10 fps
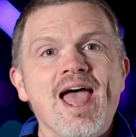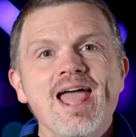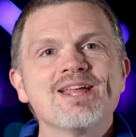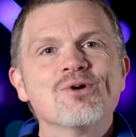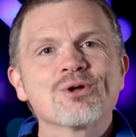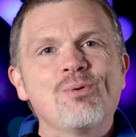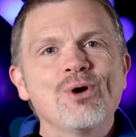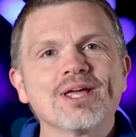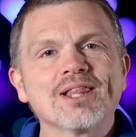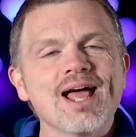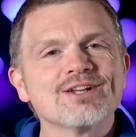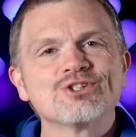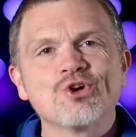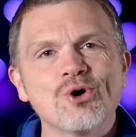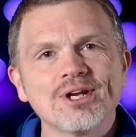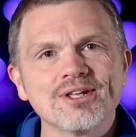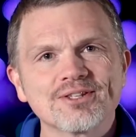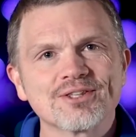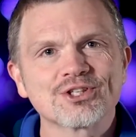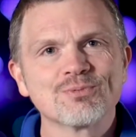Hey, North Point, glad you're joining
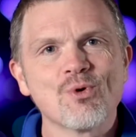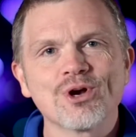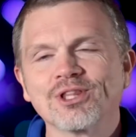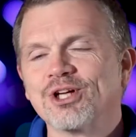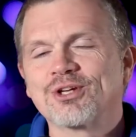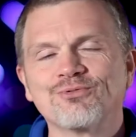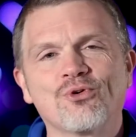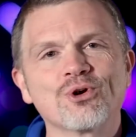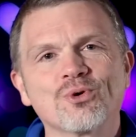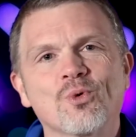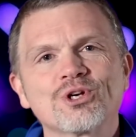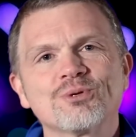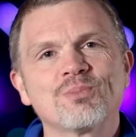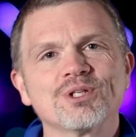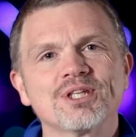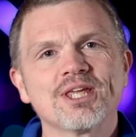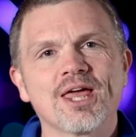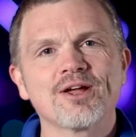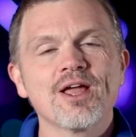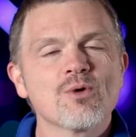us this morning. Looking forward to worshiping
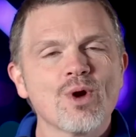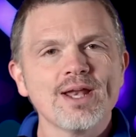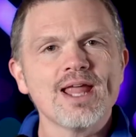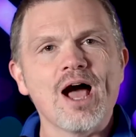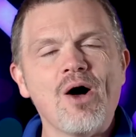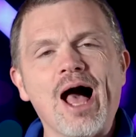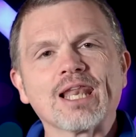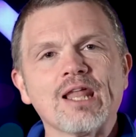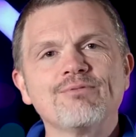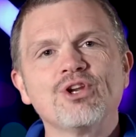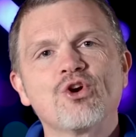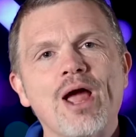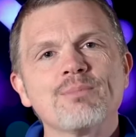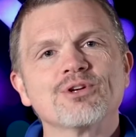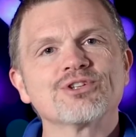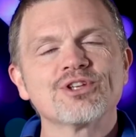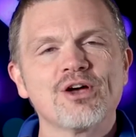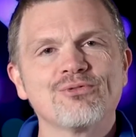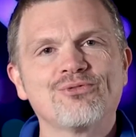together. Right now, I'd love you to grab your cell